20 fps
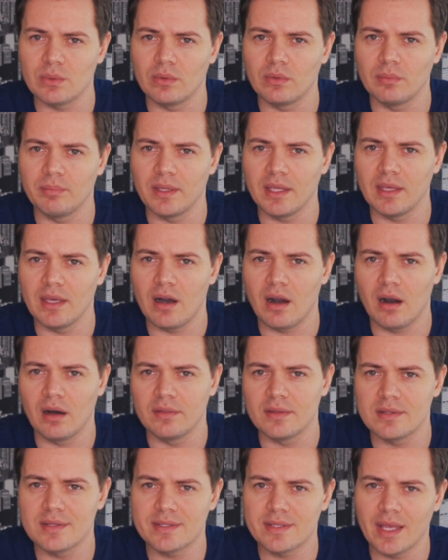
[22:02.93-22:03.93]
will be
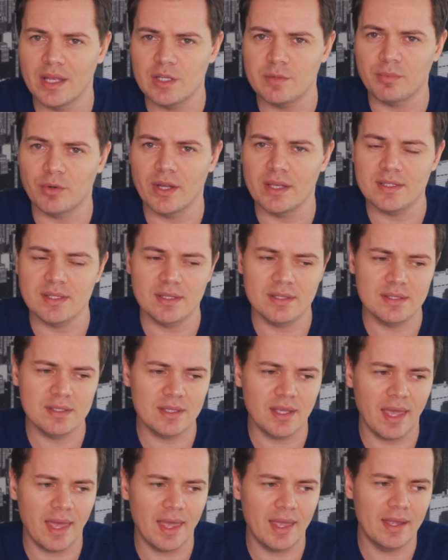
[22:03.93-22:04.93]
on stage presence
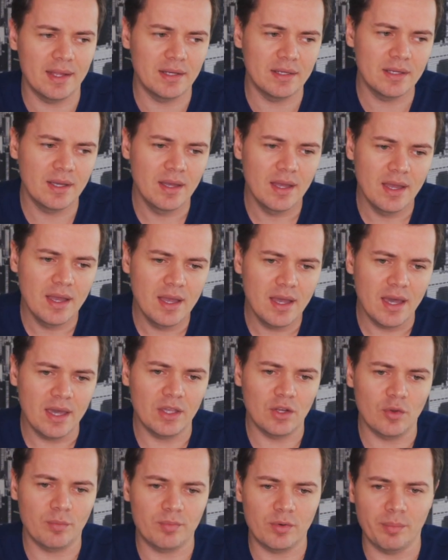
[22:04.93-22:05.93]
and
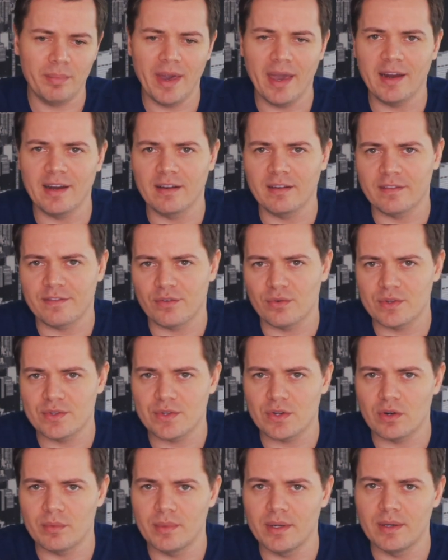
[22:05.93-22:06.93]
preparing for a
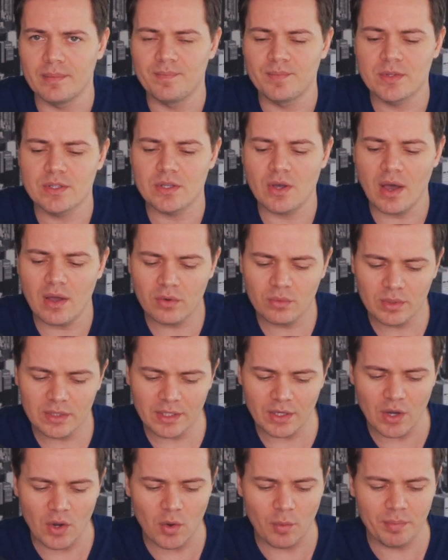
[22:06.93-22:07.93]
sermon. So I
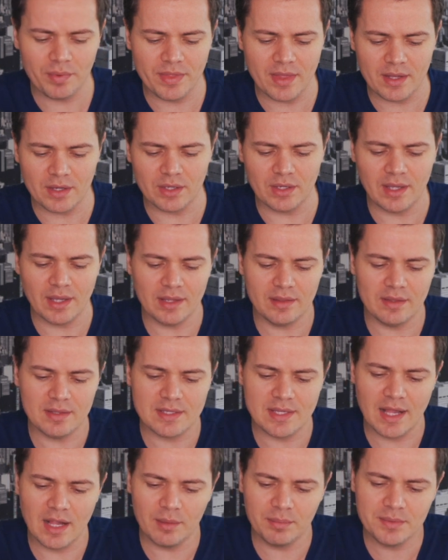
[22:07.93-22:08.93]
really hope that
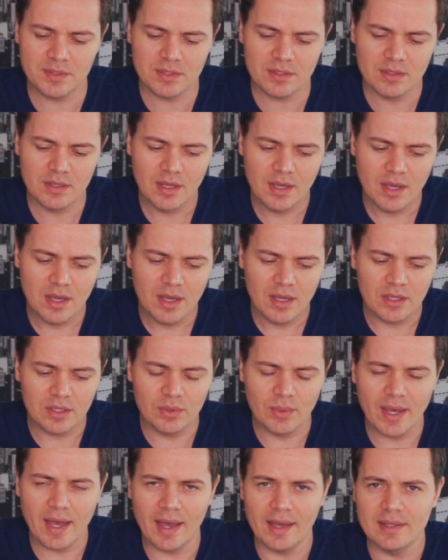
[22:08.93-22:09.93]
this helps
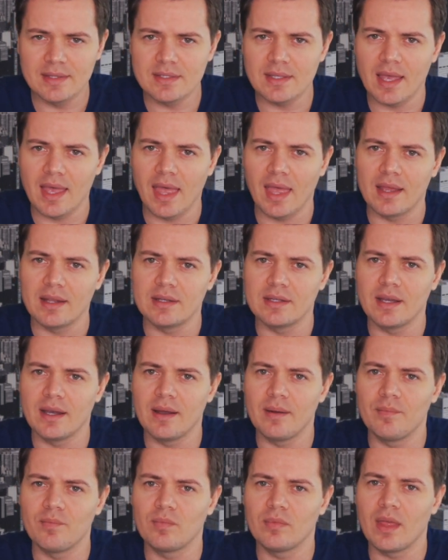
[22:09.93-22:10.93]
you guys, and
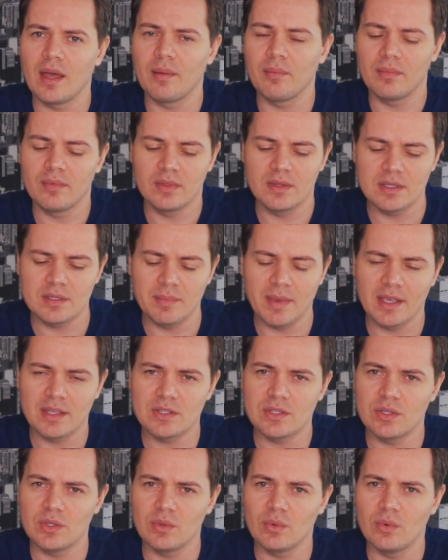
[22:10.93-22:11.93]
that this
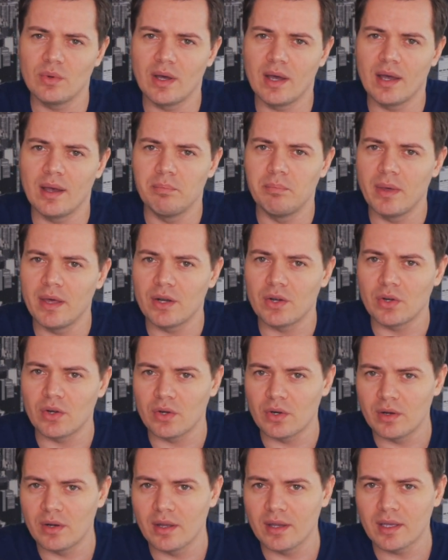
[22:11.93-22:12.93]
makes you a
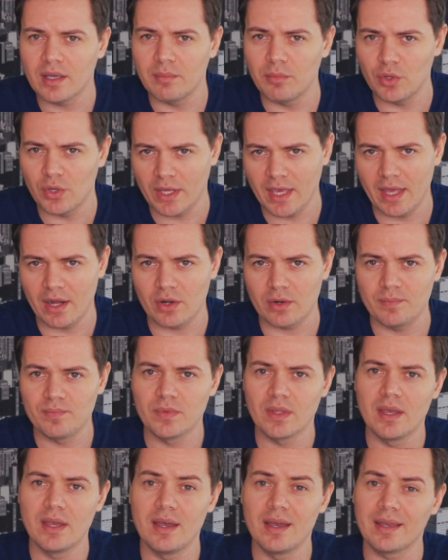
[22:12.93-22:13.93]
better communicator.
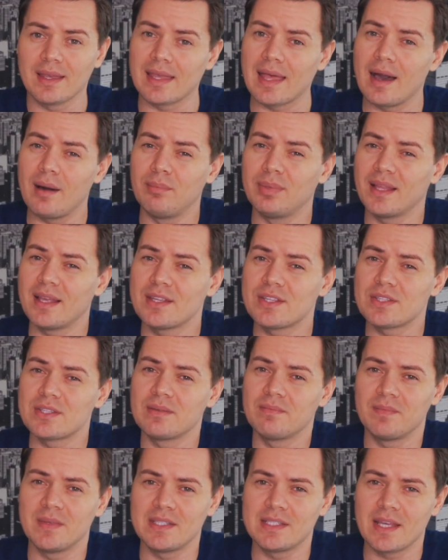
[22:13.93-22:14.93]
God
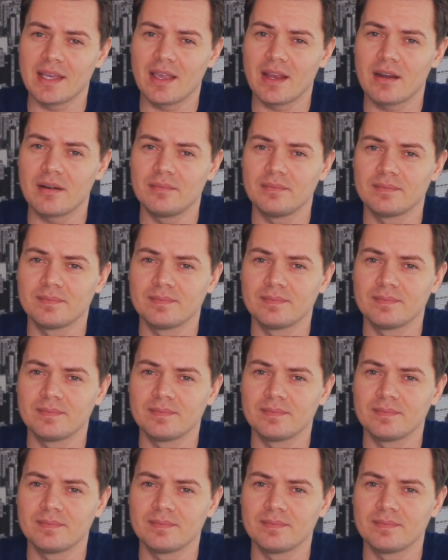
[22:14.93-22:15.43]
bless, and take care.